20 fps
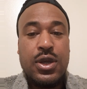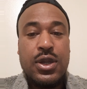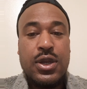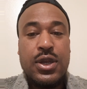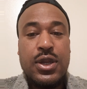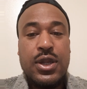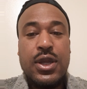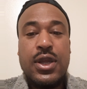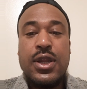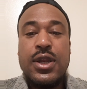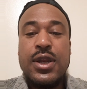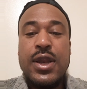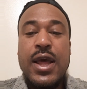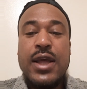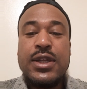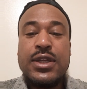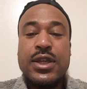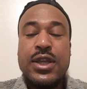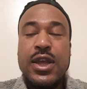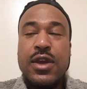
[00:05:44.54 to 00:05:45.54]
then
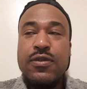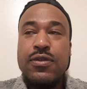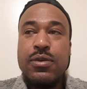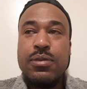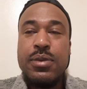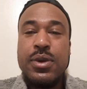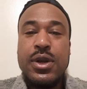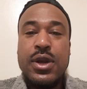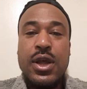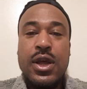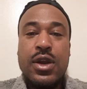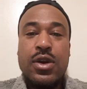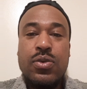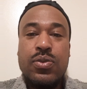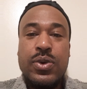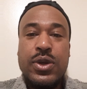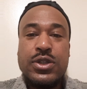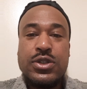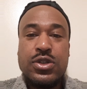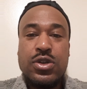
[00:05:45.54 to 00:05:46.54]
that give them another
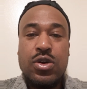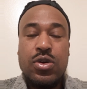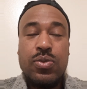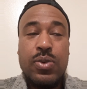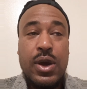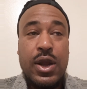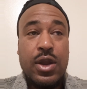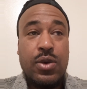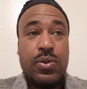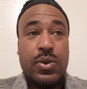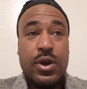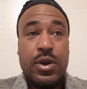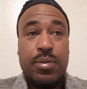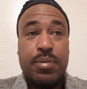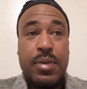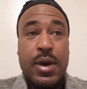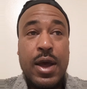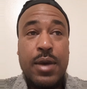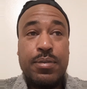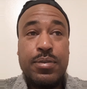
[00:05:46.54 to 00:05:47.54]
reason on why they want to
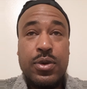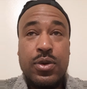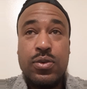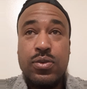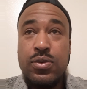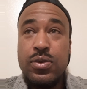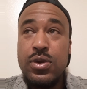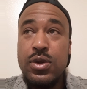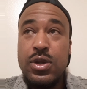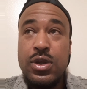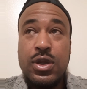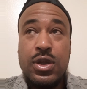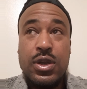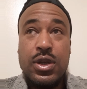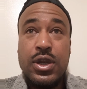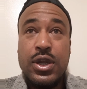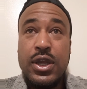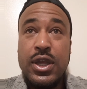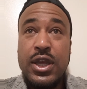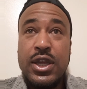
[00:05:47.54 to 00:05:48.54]
pop you.
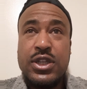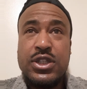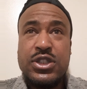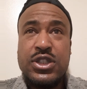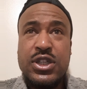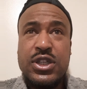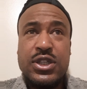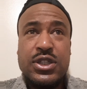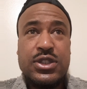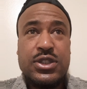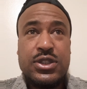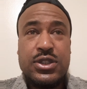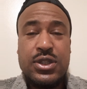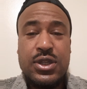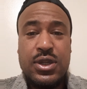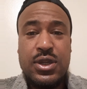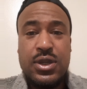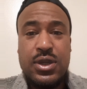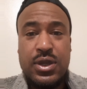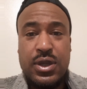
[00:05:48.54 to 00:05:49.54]
Look at Chinks.
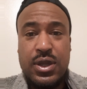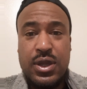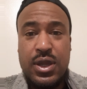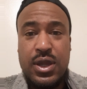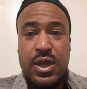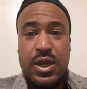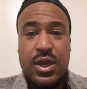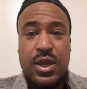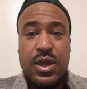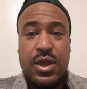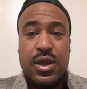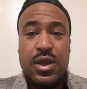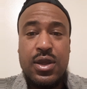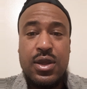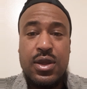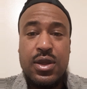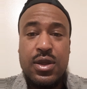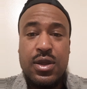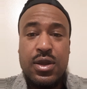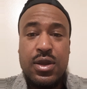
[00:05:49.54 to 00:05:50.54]

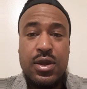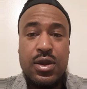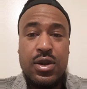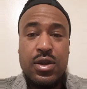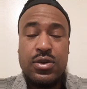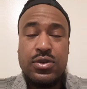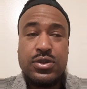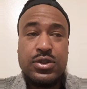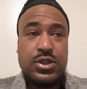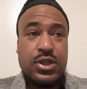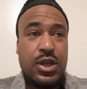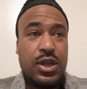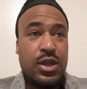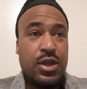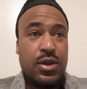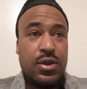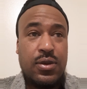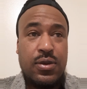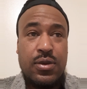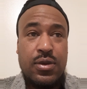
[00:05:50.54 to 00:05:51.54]
You know what I'm
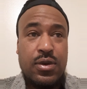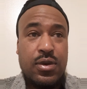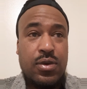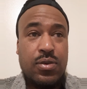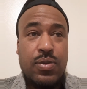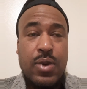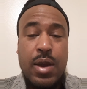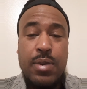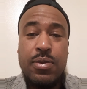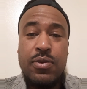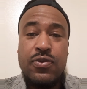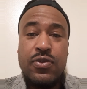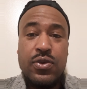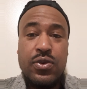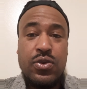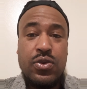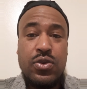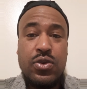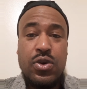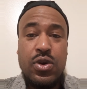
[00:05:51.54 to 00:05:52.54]
saying? The rapper from
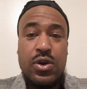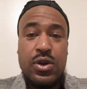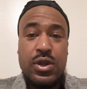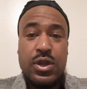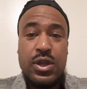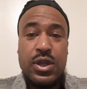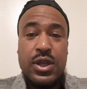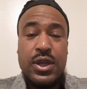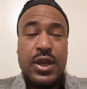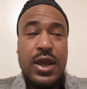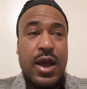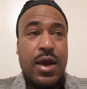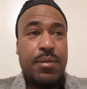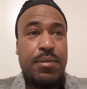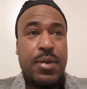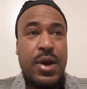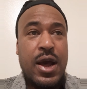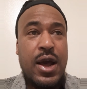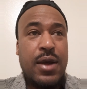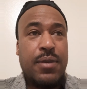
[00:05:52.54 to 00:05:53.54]
New York. He got
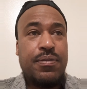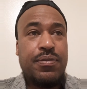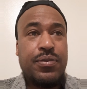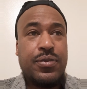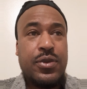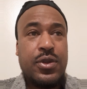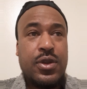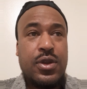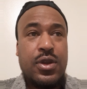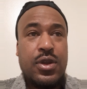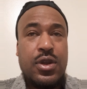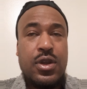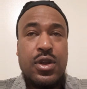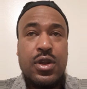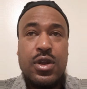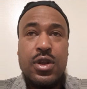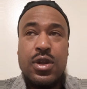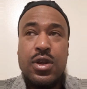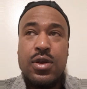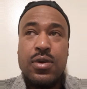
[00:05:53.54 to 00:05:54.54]
popped.
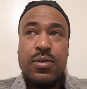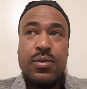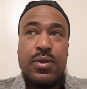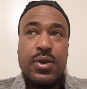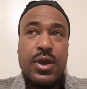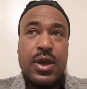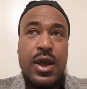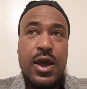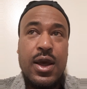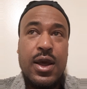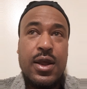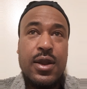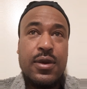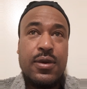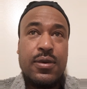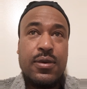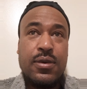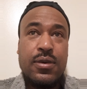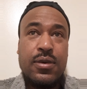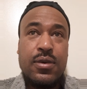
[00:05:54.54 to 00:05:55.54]
We got
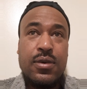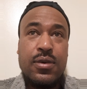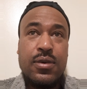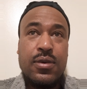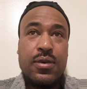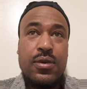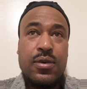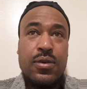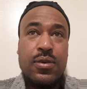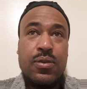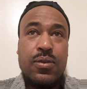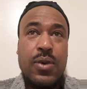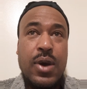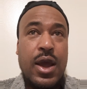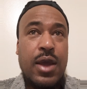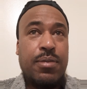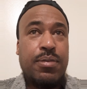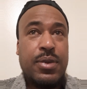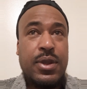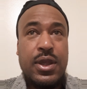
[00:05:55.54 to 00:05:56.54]

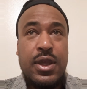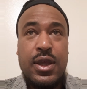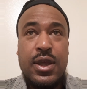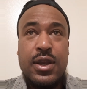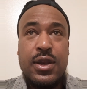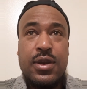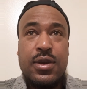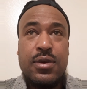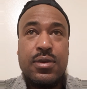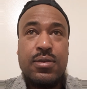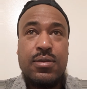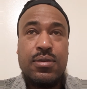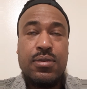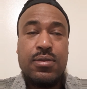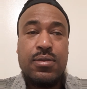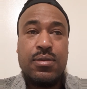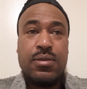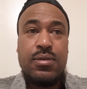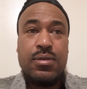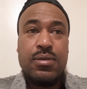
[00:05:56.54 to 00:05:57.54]
YBN
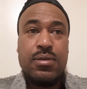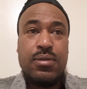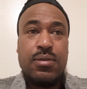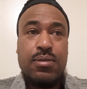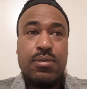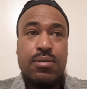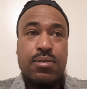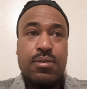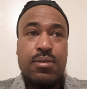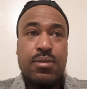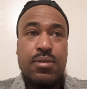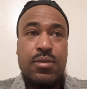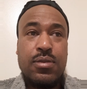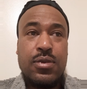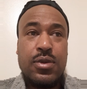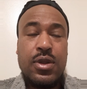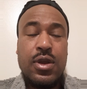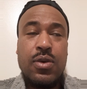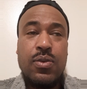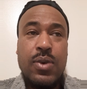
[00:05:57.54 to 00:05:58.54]

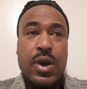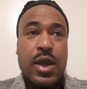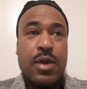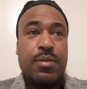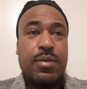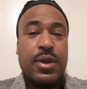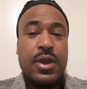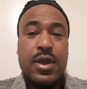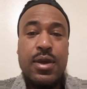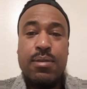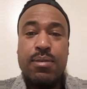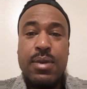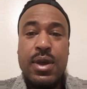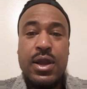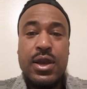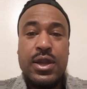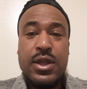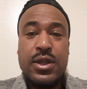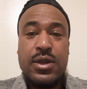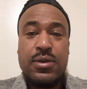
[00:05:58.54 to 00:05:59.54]

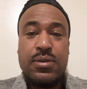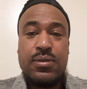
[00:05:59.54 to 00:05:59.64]
Melly.